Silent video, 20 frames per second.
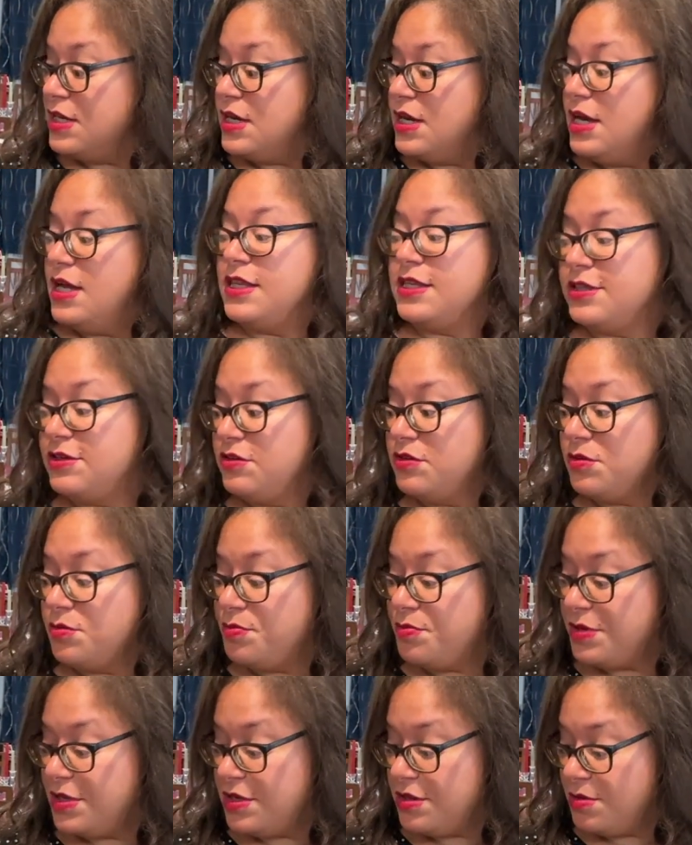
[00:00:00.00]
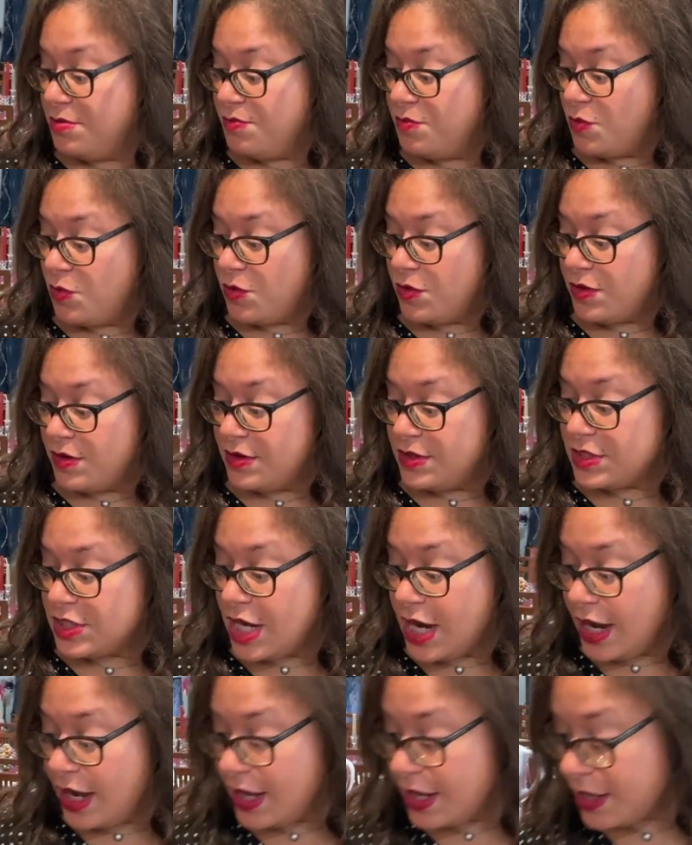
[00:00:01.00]
a little bit more
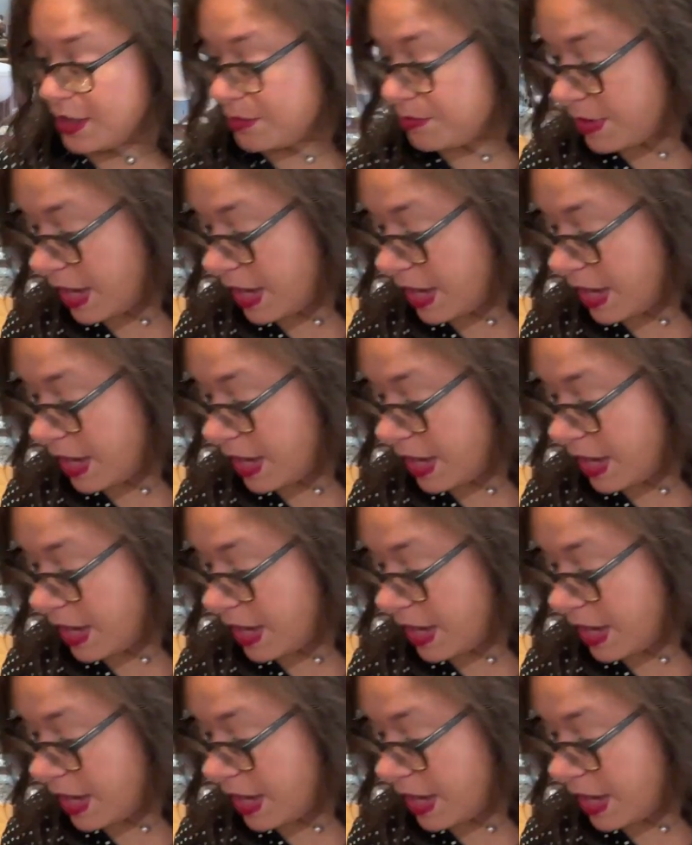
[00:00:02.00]
time,